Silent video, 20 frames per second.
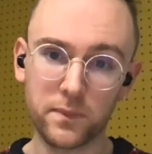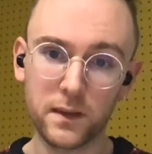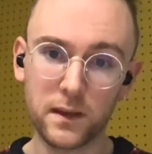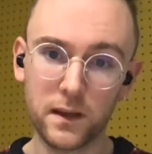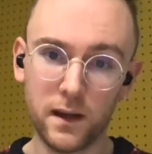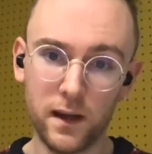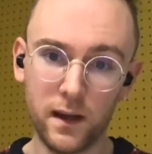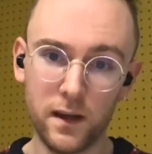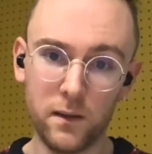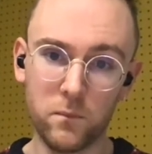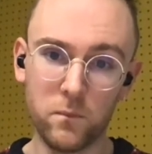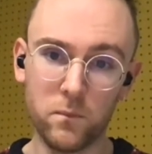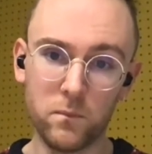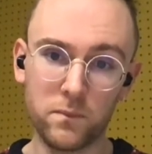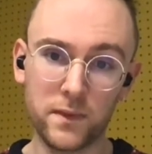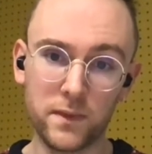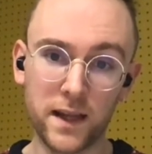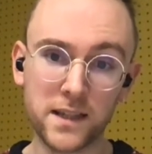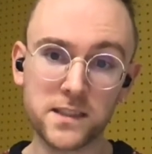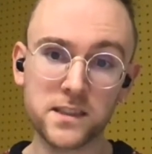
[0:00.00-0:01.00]
Um,
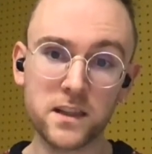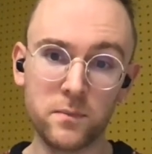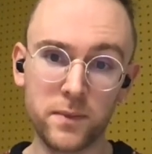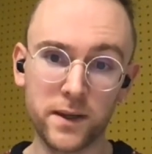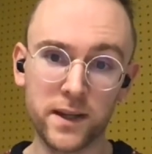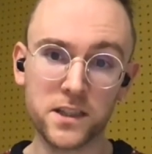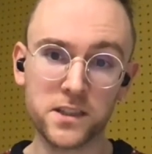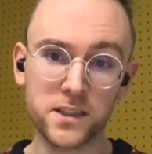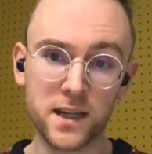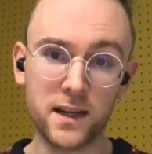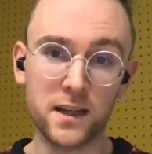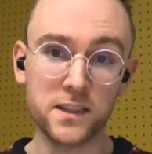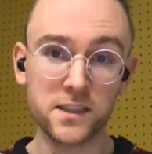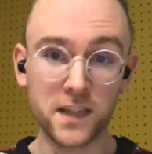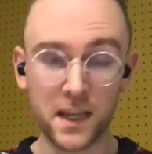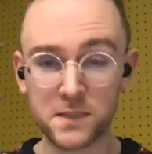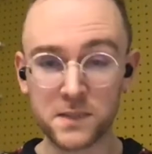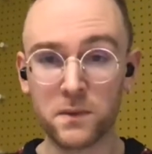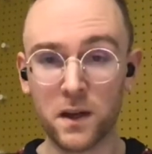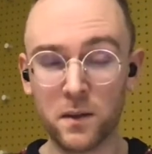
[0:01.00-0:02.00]
that's our biggest challenge.
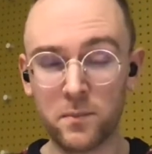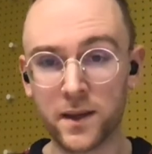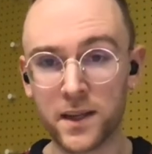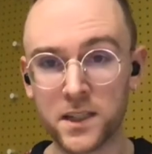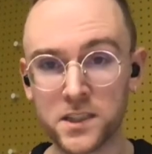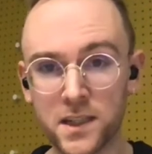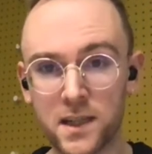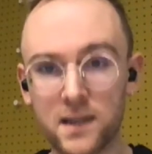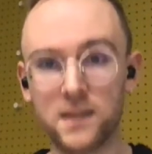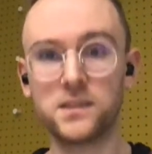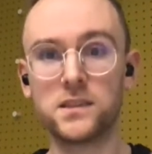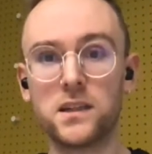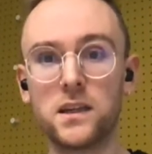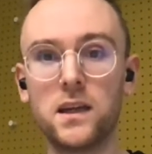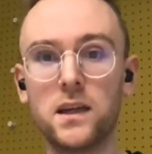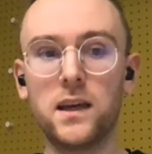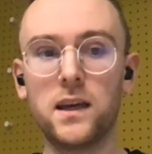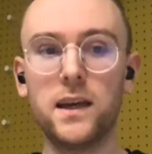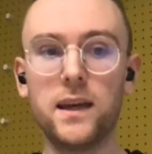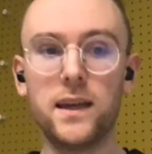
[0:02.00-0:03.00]
That's my biggest challenge
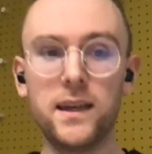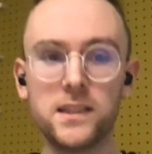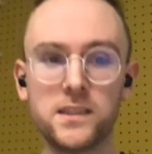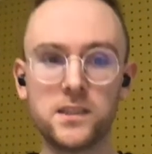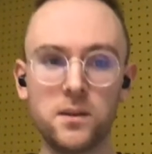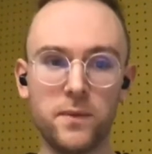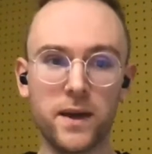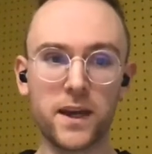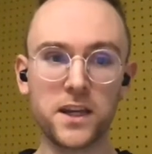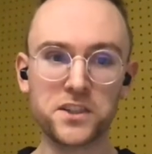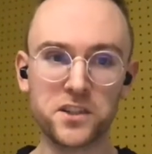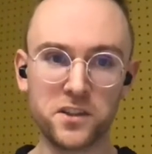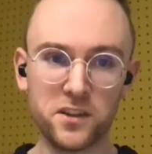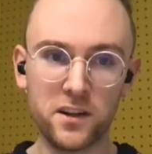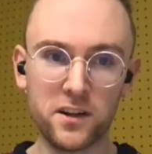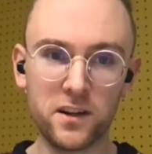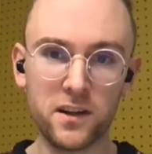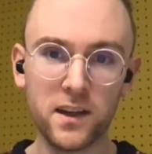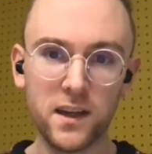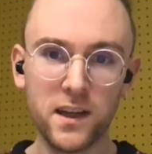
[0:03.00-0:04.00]
is to make
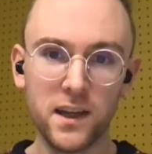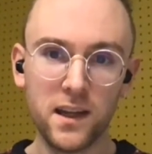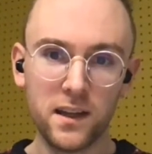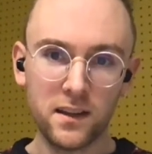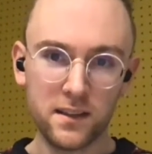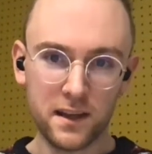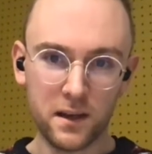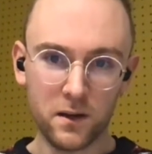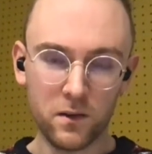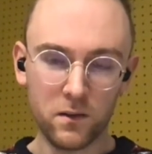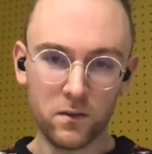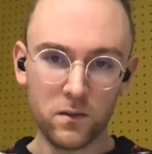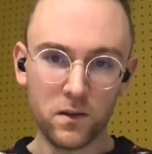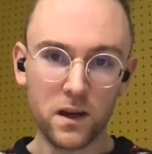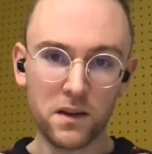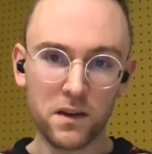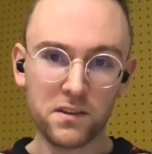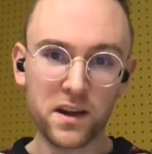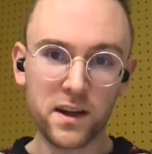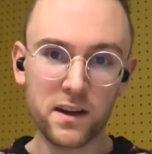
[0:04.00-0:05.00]
sure that
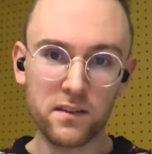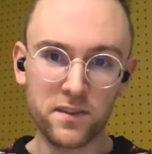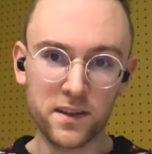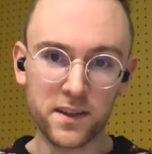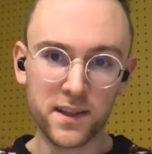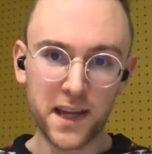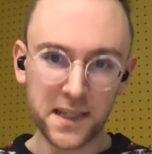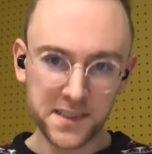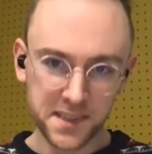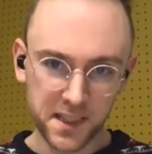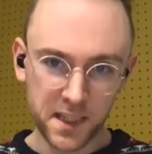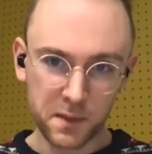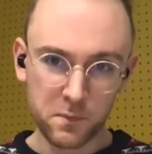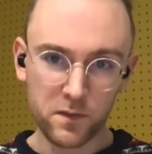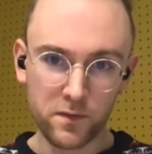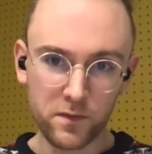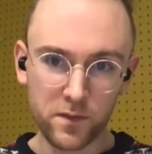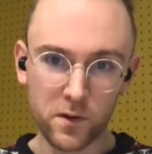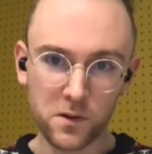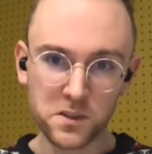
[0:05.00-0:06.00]
I've got a fantastic team of
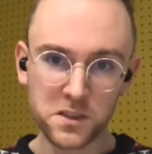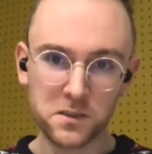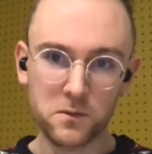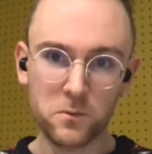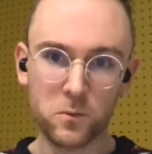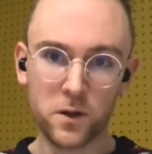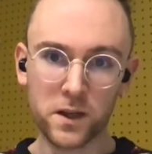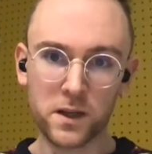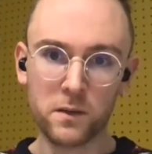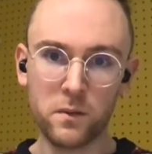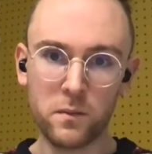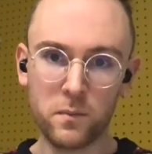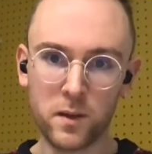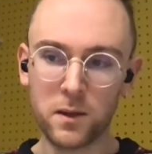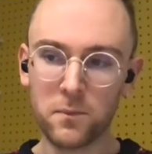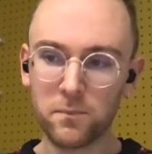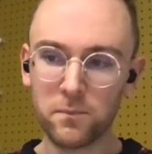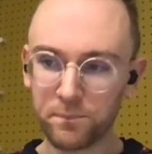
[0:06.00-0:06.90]
folks working with me.